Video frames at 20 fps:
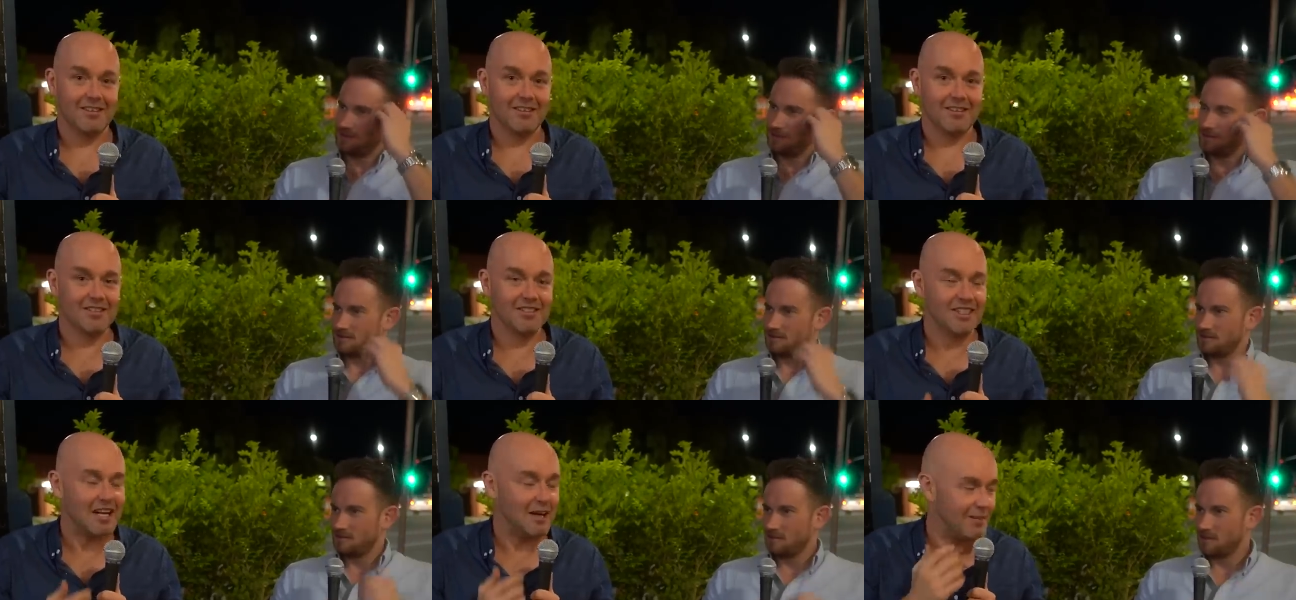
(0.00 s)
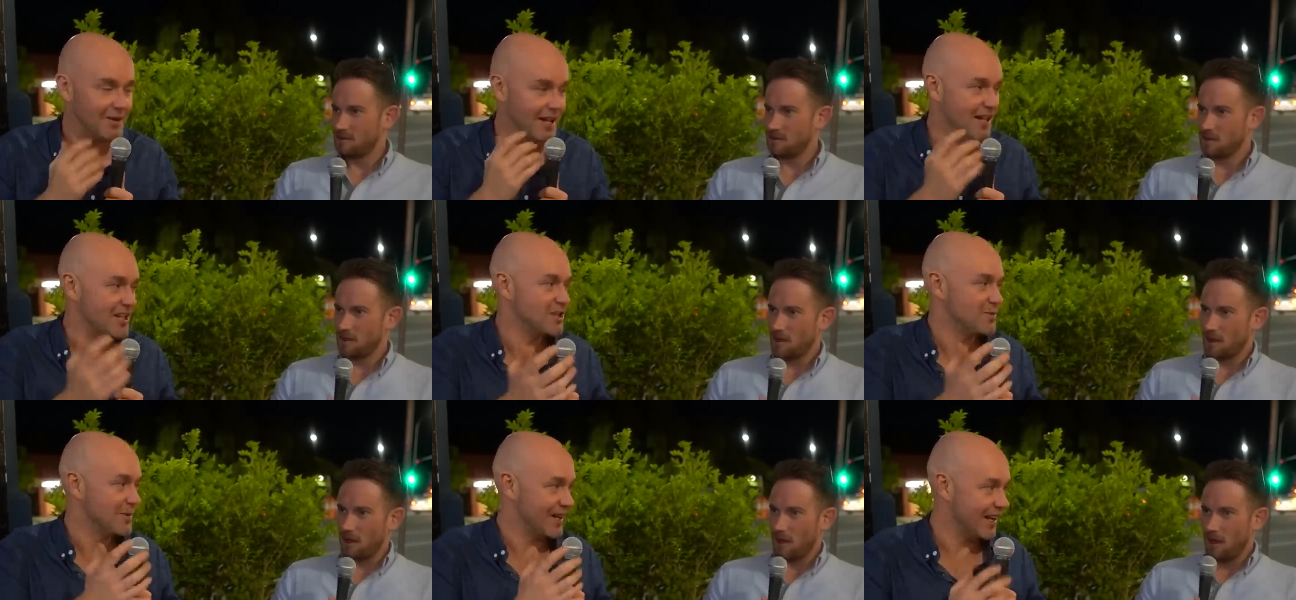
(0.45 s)
Speaker 1: summer
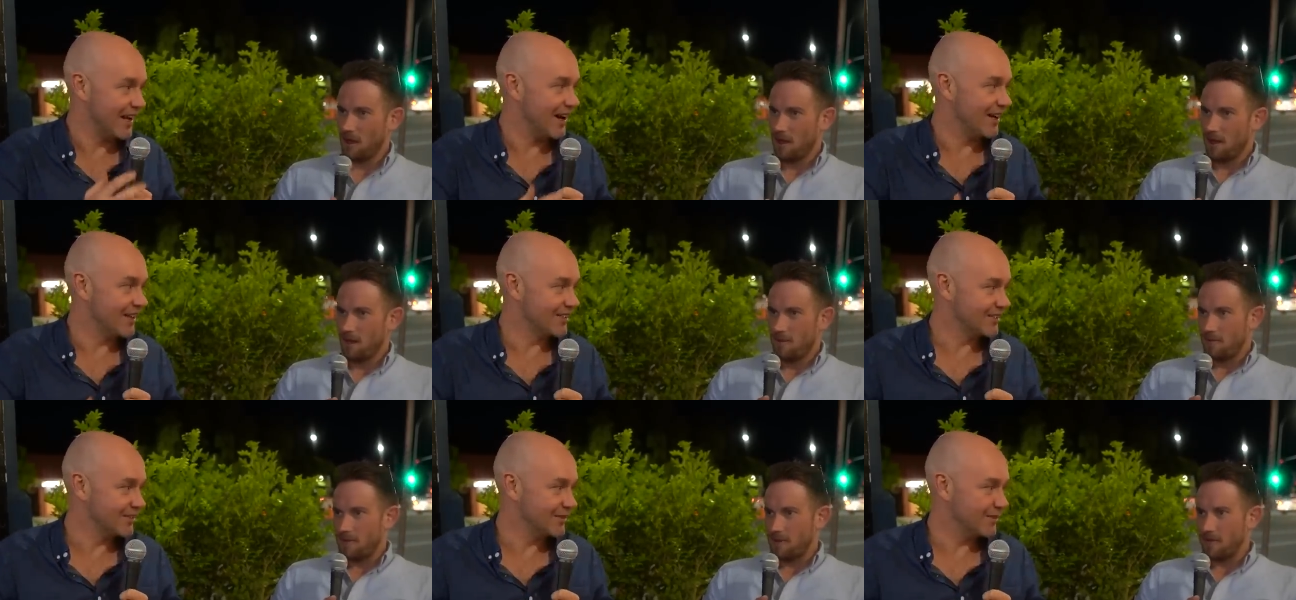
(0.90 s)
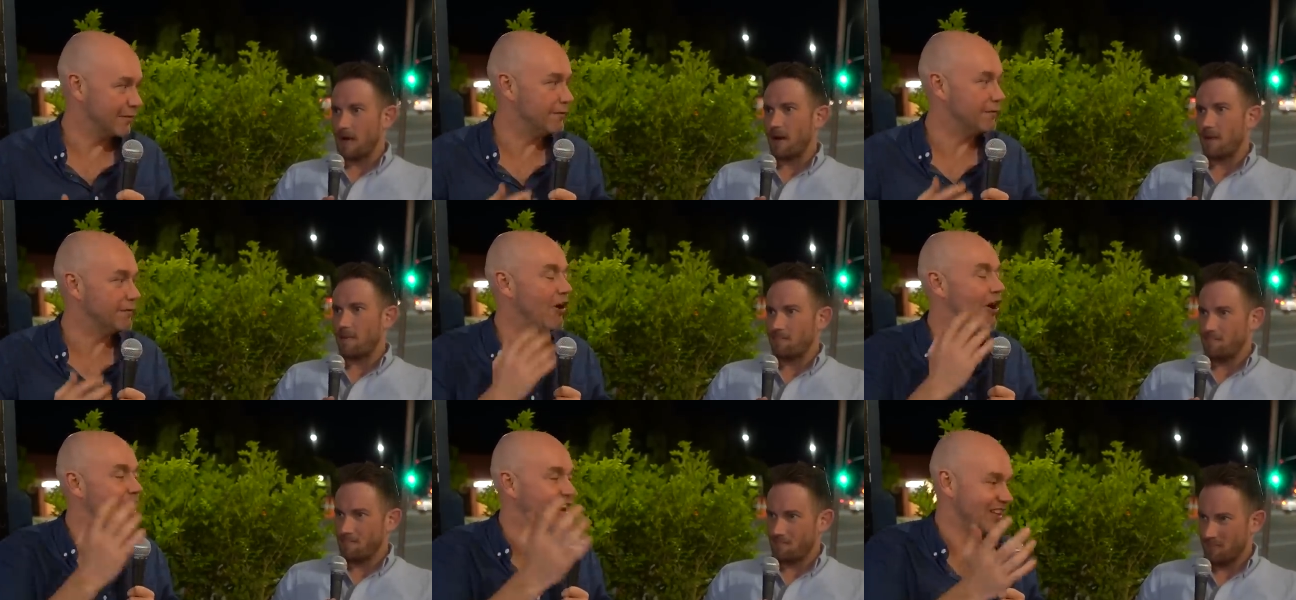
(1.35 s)
has begun. Yeah.
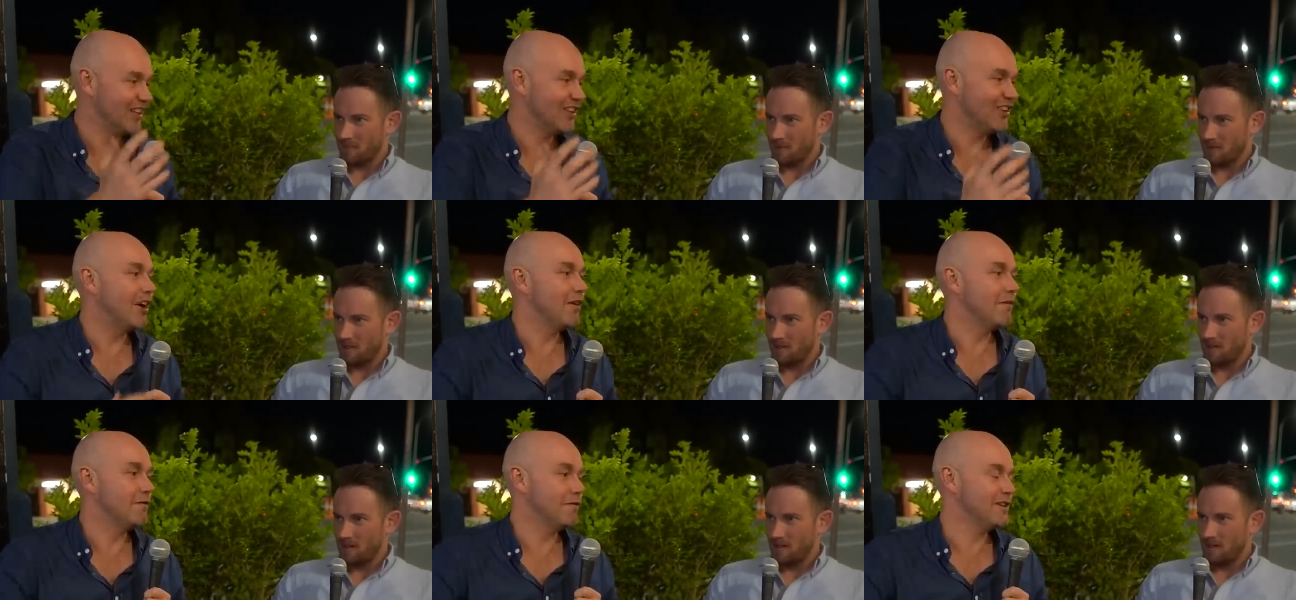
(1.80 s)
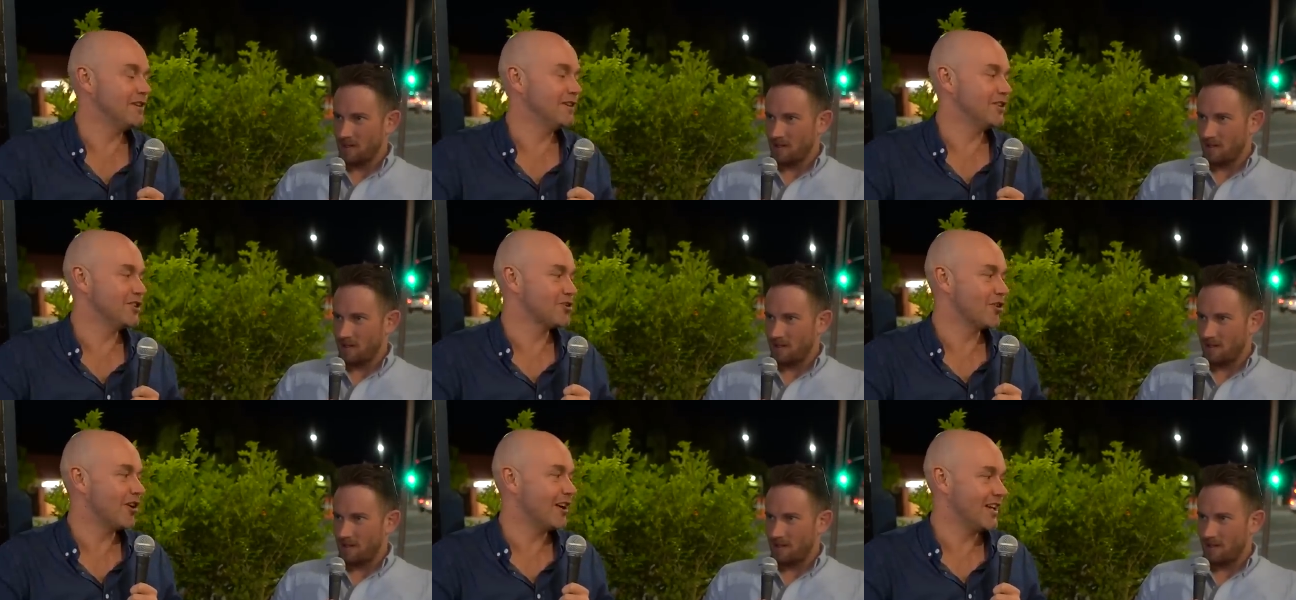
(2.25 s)
Finally, I feel a
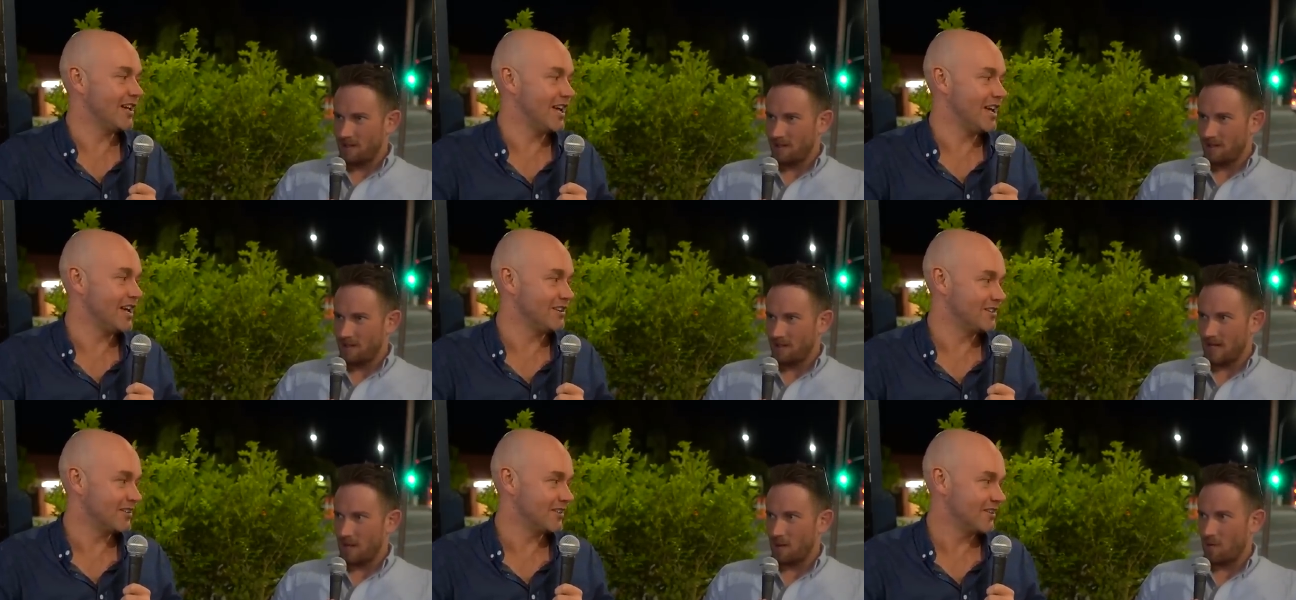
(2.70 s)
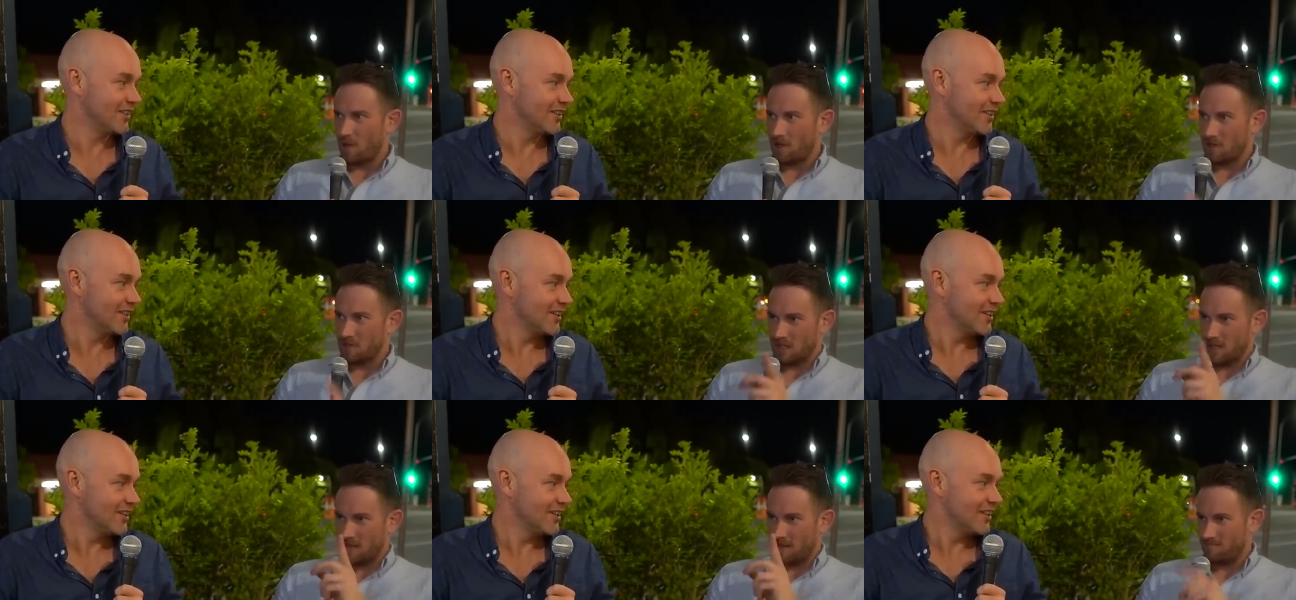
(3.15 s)
dry heat. And why
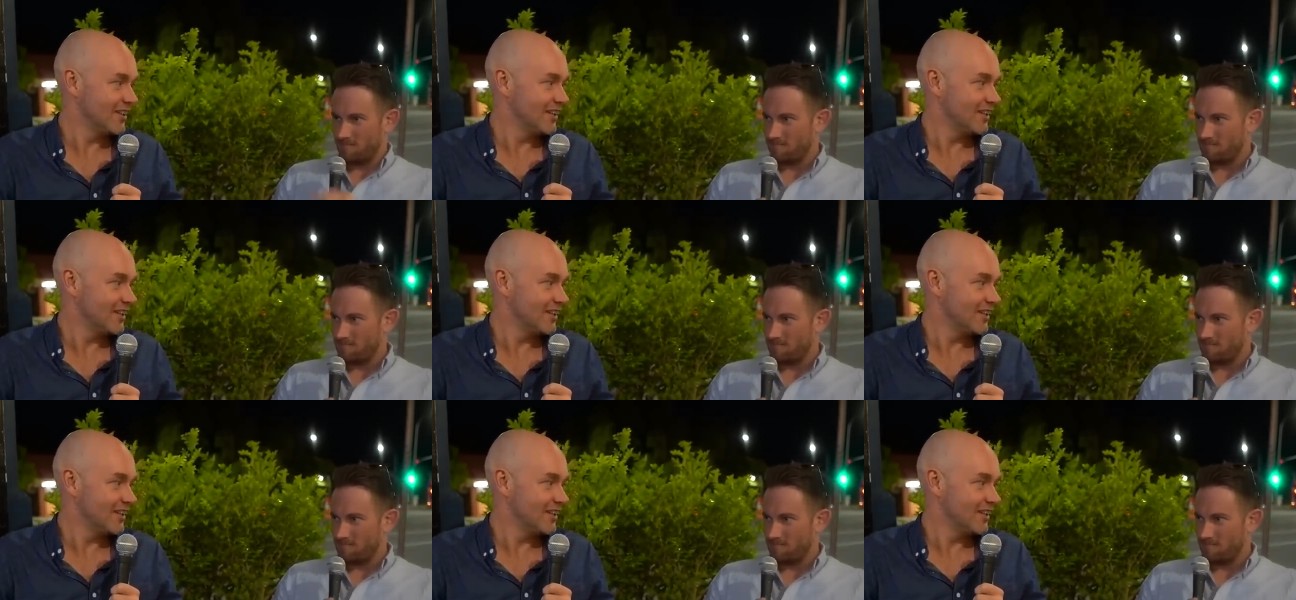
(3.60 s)
is that?